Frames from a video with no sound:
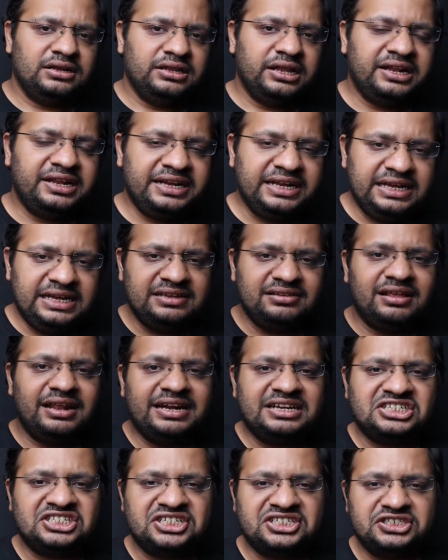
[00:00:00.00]
the keys are
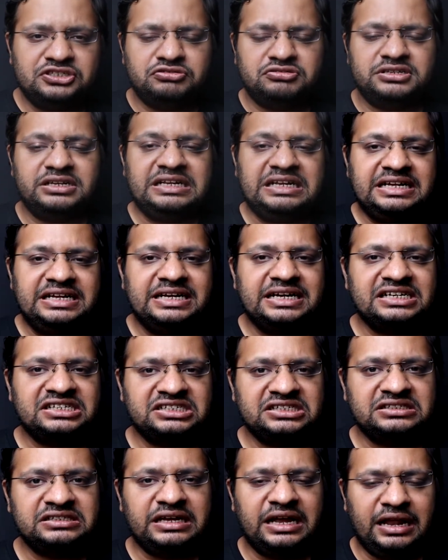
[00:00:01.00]
exchanged using the key
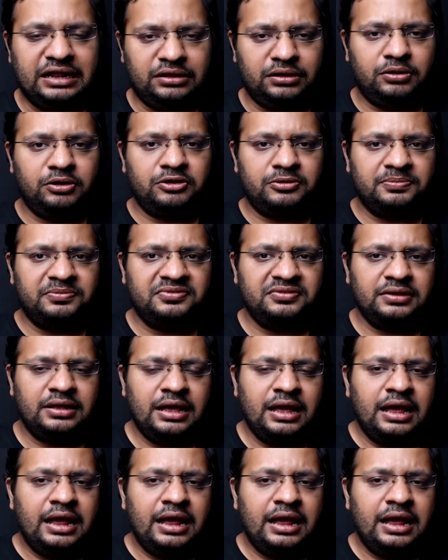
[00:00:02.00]
exchange algorithms